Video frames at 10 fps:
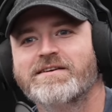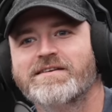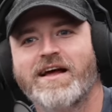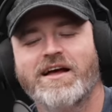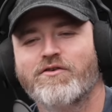
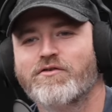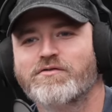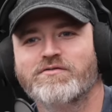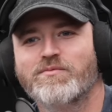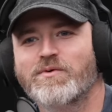I don't
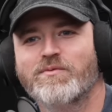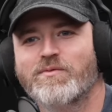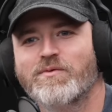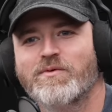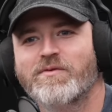
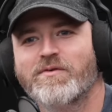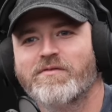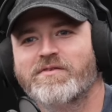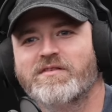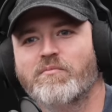know
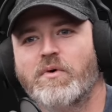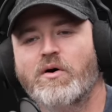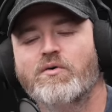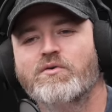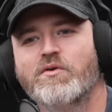if it's a
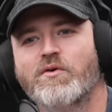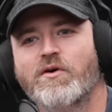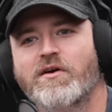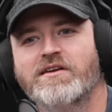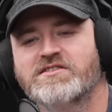bone
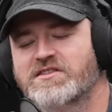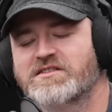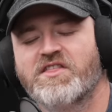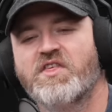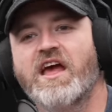or it's
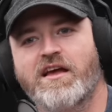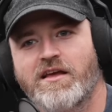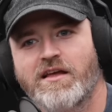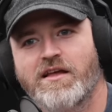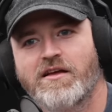just
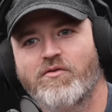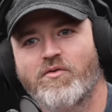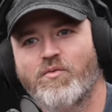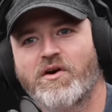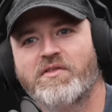thick
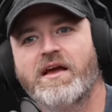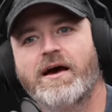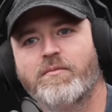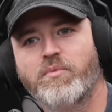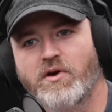where they
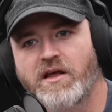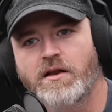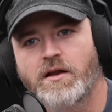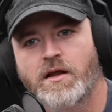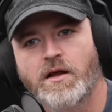got to put
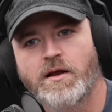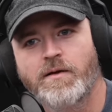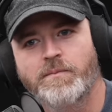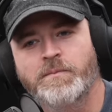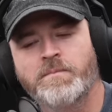it.
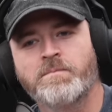Right.